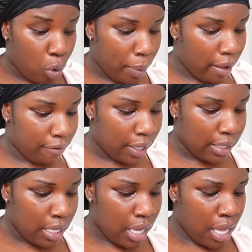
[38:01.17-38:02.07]

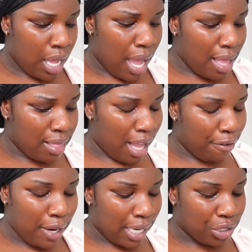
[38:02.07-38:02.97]
perfect. And I
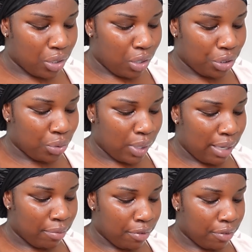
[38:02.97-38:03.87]
feel like I should have got a shorter
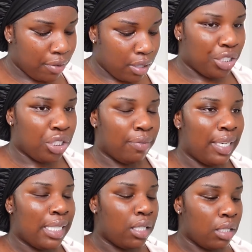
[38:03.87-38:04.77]
length. Should have
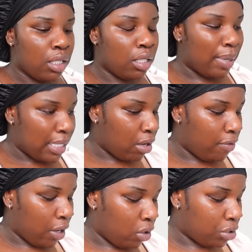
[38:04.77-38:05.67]
listened to
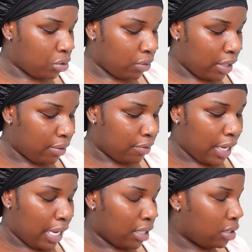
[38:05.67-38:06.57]
myself and got a shorter length.
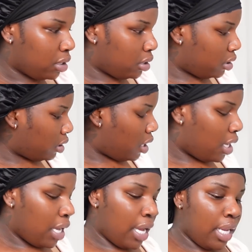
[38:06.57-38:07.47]
Like, oh.
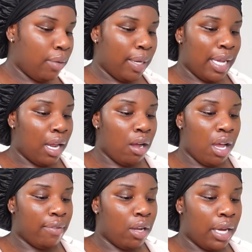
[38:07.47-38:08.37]
Anyway, and I
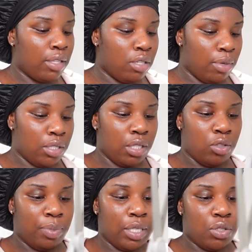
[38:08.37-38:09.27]
can't even cut it too much because
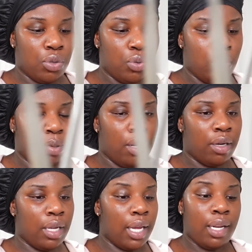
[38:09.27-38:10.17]
it'll be too
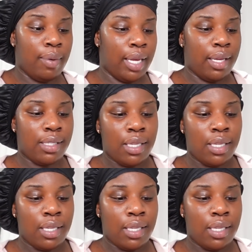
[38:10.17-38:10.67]
blunt. Anyways,